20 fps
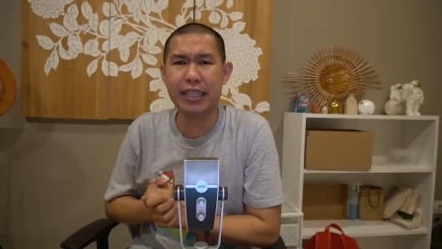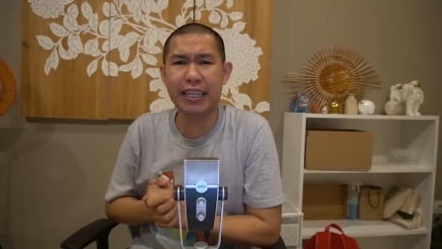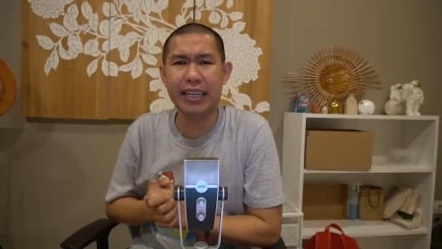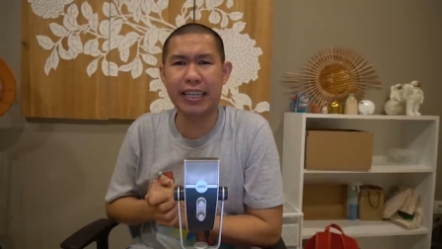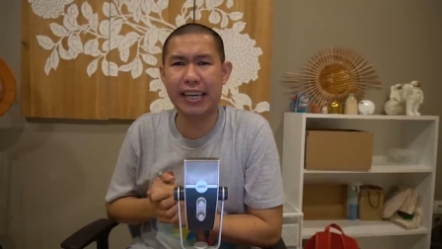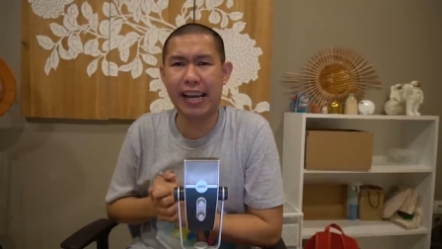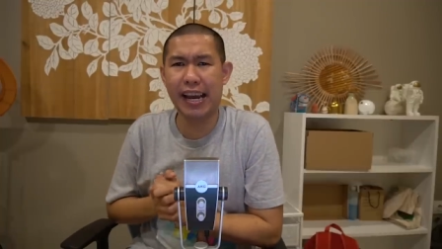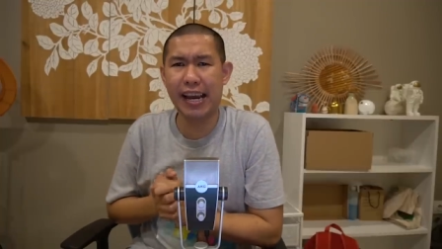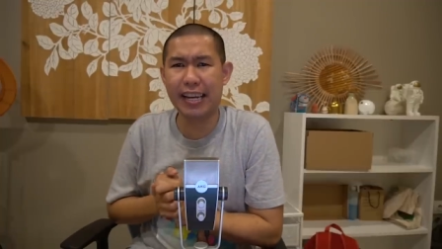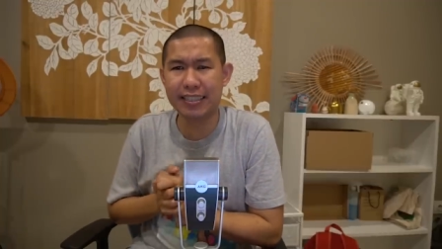I
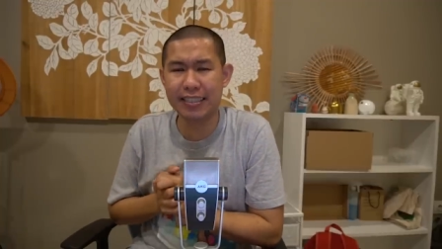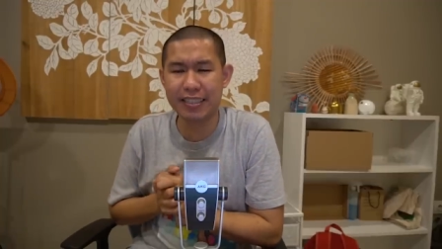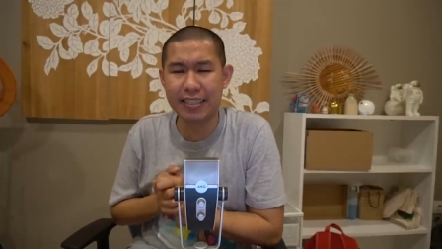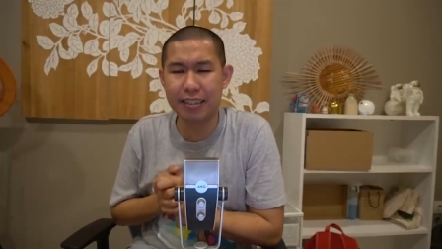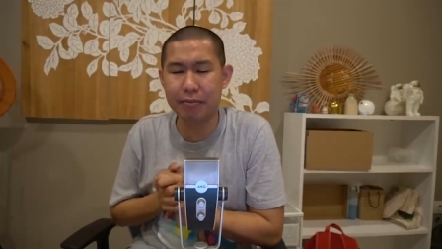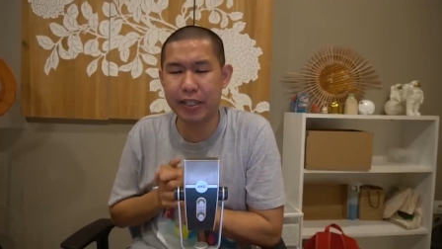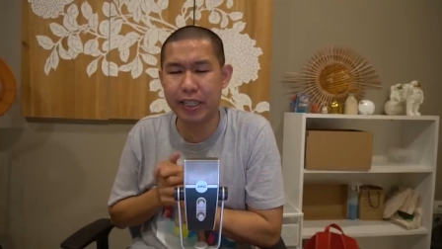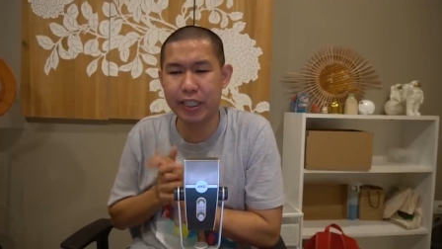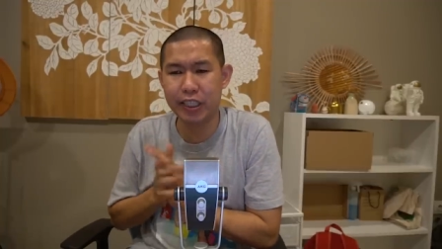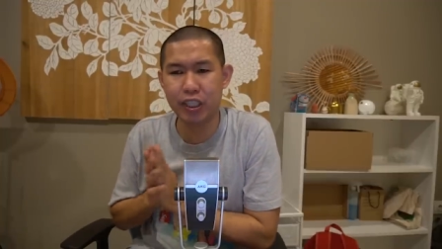think he had
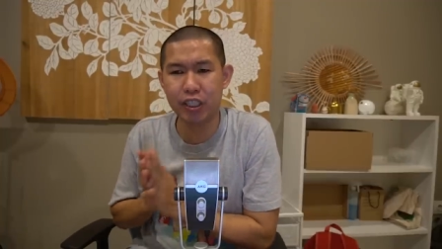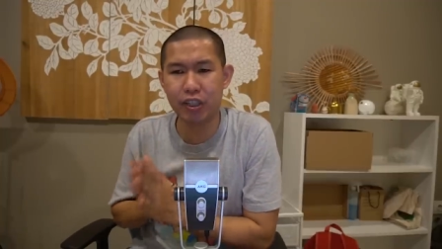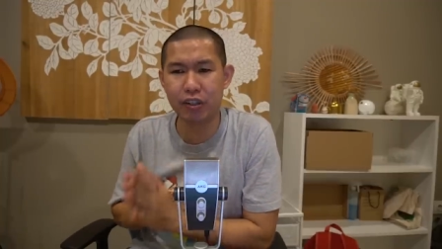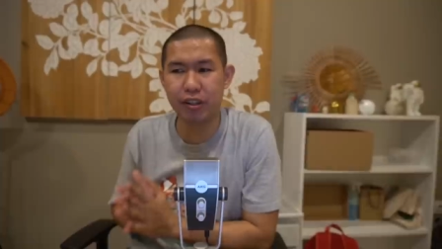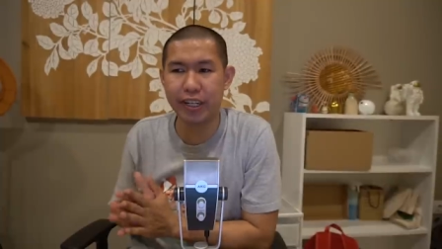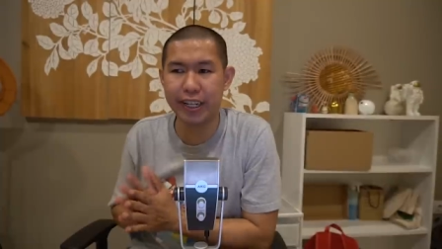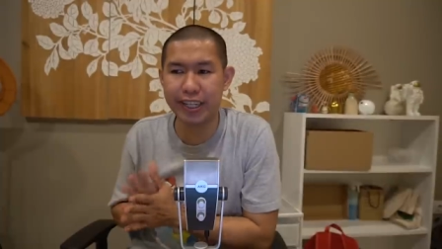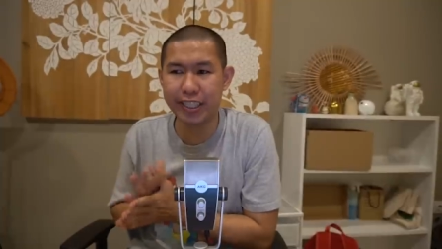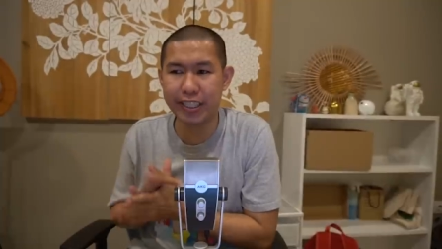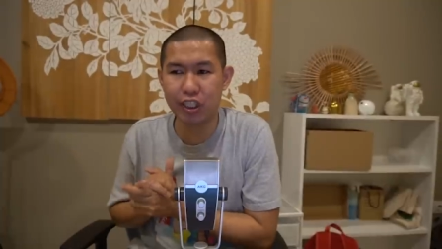some
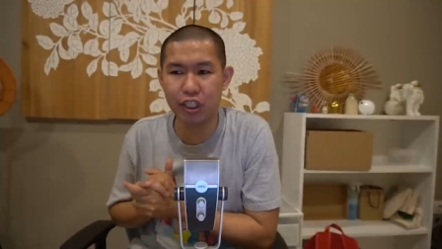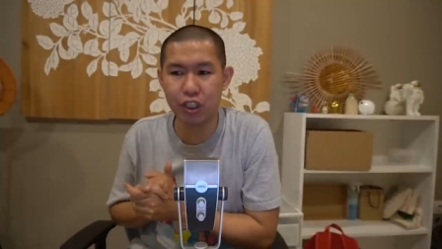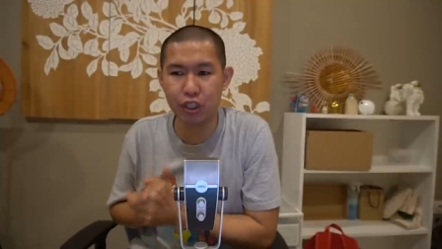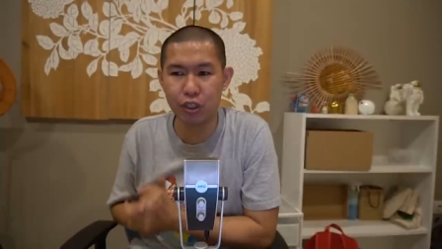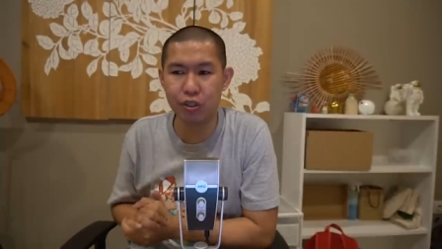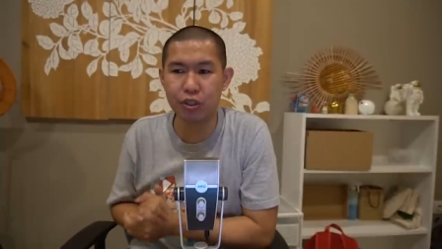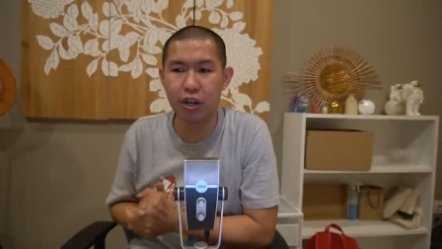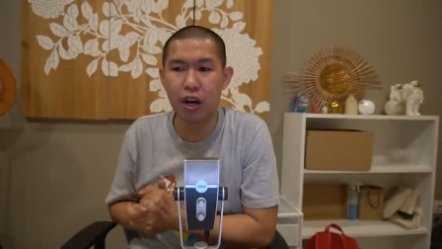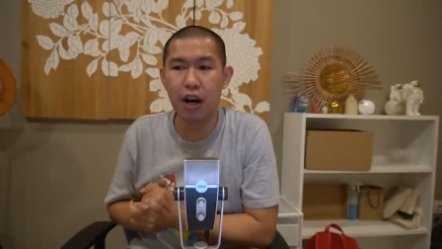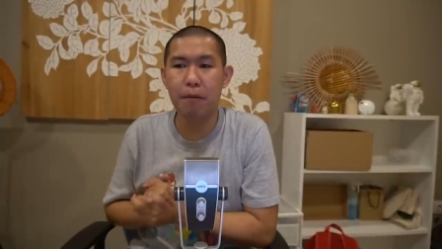injury
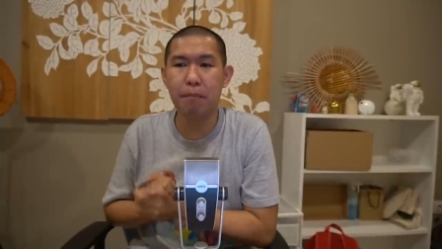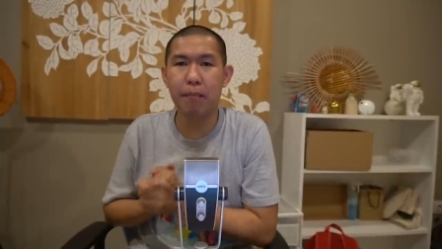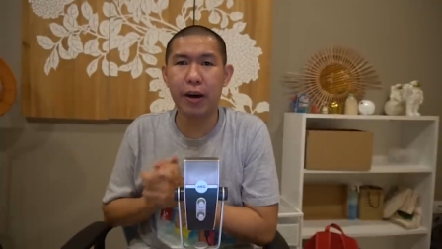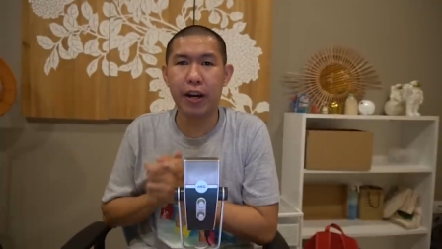issue.